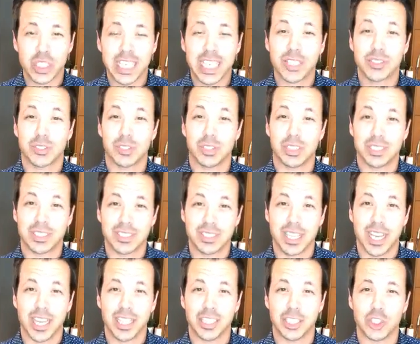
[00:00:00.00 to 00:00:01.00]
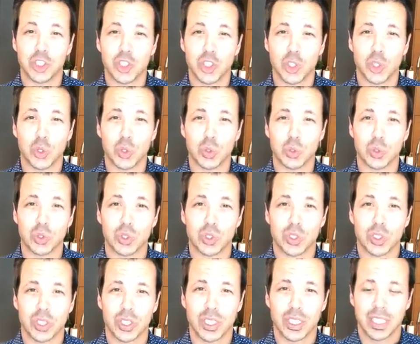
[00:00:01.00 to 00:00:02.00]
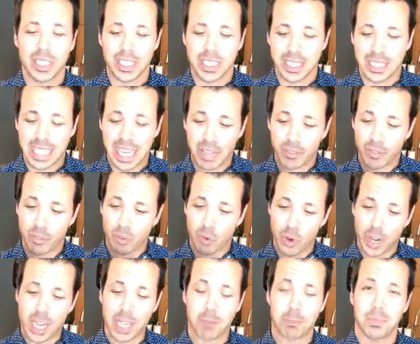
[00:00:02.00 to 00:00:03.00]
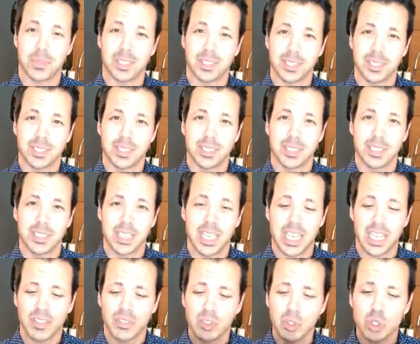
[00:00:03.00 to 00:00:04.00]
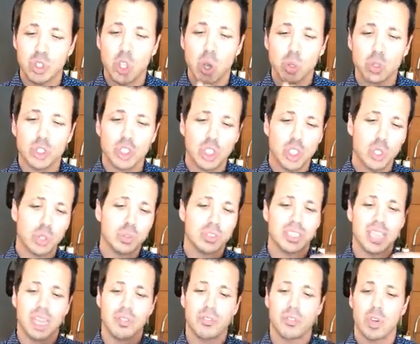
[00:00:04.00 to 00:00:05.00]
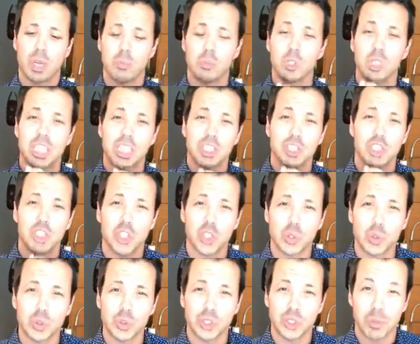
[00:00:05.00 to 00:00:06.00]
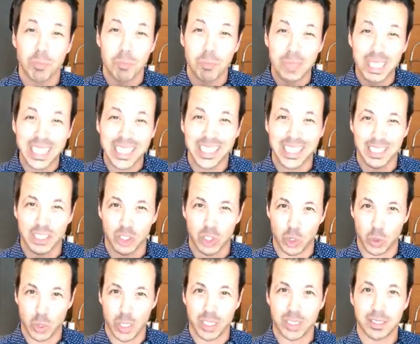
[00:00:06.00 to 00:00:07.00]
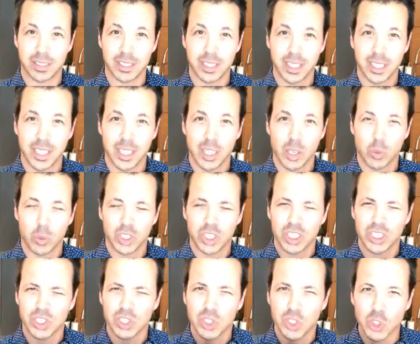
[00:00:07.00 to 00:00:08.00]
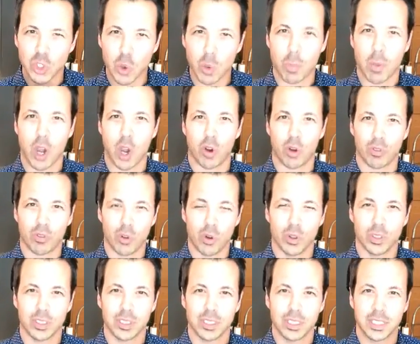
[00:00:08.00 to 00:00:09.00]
get to decide and choose that frame. And if you don't choose that frame, you can choose the meaning to it, which is so powerful.